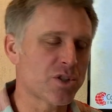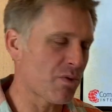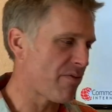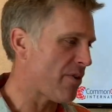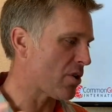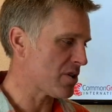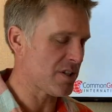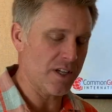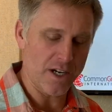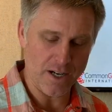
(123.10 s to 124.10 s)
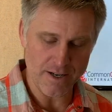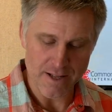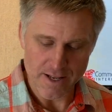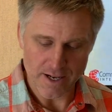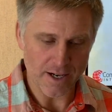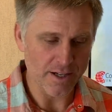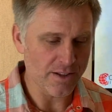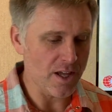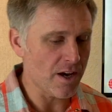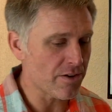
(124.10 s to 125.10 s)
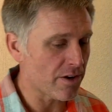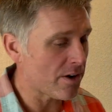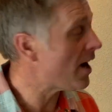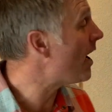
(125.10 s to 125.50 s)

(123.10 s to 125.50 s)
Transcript: We're focusing on the other